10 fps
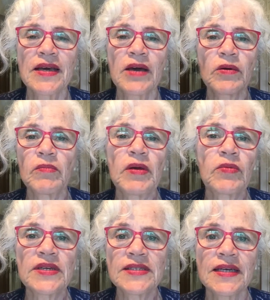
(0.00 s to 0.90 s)
it would be
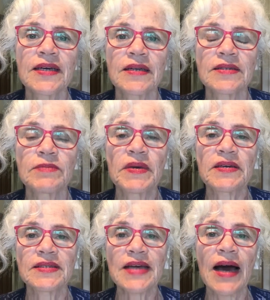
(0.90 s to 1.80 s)
ridiculous
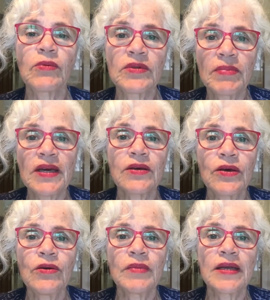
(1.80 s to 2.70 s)
because I would be a
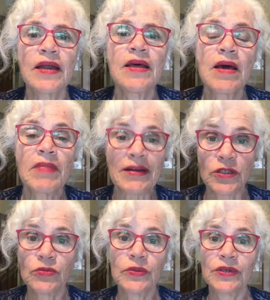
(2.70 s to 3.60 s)
human. I
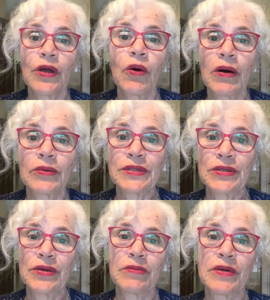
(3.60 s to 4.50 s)
just wouldn't know I was a
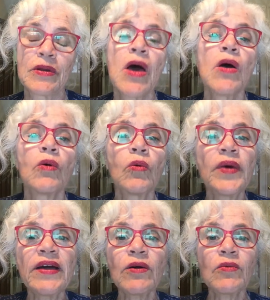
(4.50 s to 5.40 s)
human. Well,
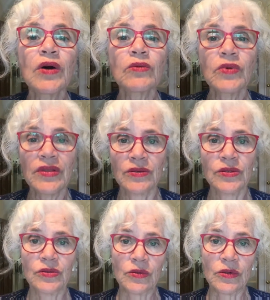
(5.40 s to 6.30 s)
we are one with the
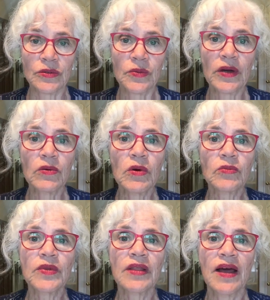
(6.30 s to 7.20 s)
source. We are one
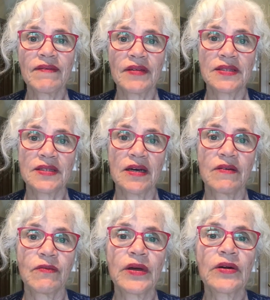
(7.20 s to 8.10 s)
with life itself.
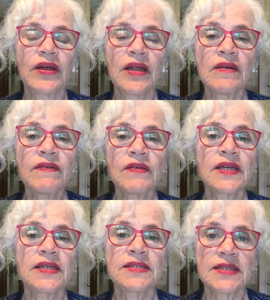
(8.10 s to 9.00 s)
We are
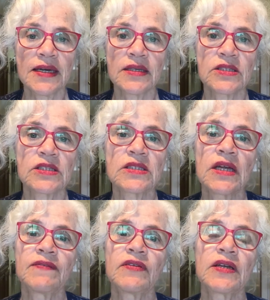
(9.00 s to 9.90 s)
infinite intelligence,
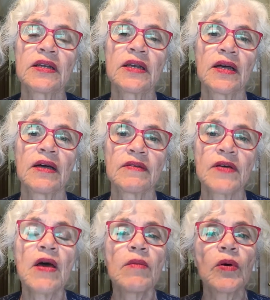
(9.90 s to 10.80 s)
infinite love,
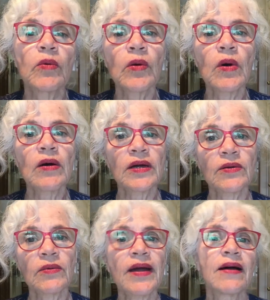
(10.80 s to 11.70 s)
but we're walking
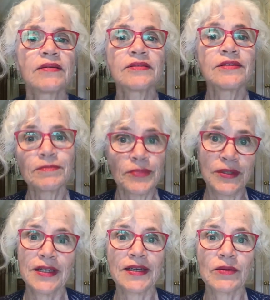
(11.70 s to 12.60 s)
around
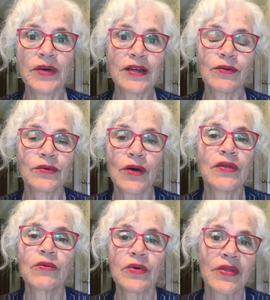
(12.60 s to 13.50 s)
pretending we don't know
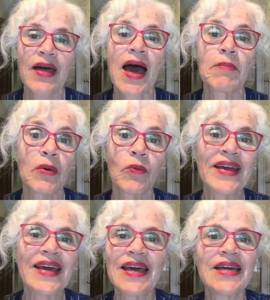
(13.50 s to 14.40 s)
that we're that, but we
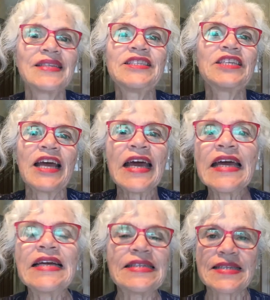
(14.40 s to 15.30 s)
can't
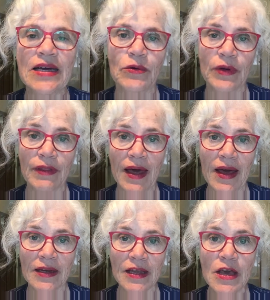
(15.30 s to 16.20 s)
change that we're
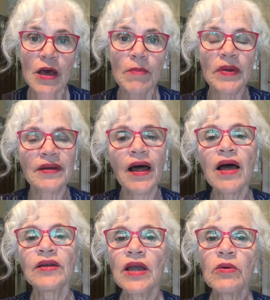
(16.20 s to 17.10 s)
that. But
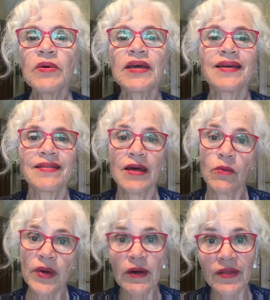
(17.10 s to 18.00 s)
not knowing that
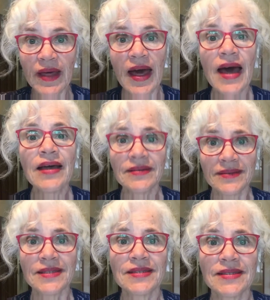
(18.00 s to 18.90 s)
we are that,
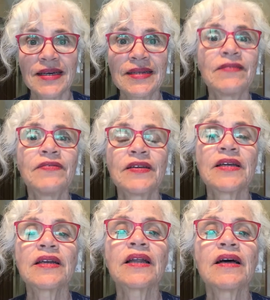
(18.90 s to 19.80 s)
this
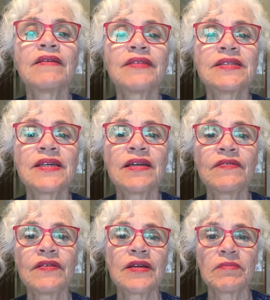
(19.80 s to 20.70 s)
infinite love, this
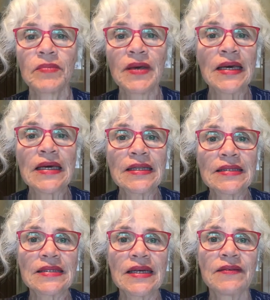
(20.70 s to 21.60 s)
infinite being,
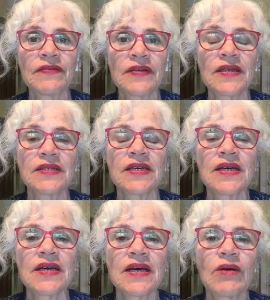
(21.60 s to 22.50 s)
this infinite,
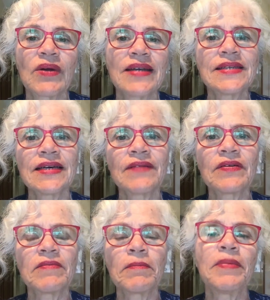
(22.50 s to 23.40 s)
when I say
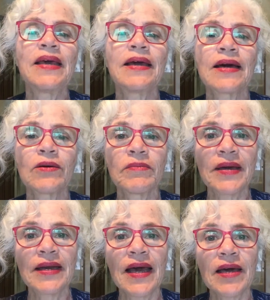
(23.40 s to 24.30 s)
infinite being, I don't
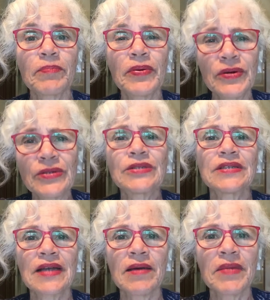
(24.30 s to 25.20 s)
mean a
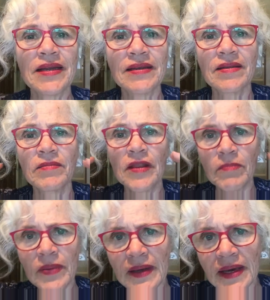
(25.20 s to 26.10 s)
person, I mean the
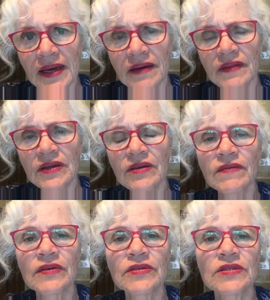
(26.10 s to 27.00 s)
being of the
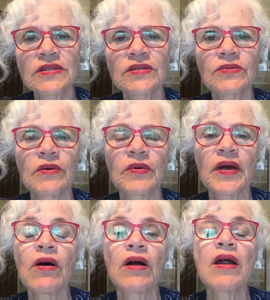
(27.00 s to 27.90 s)
universe. This is what we
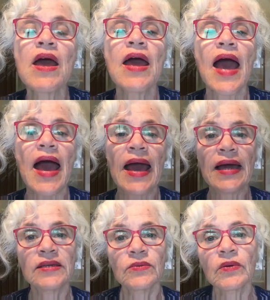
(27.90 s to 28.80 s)
are.
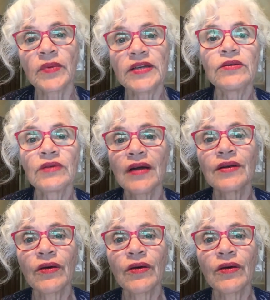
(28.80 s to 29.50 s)
And when we do not know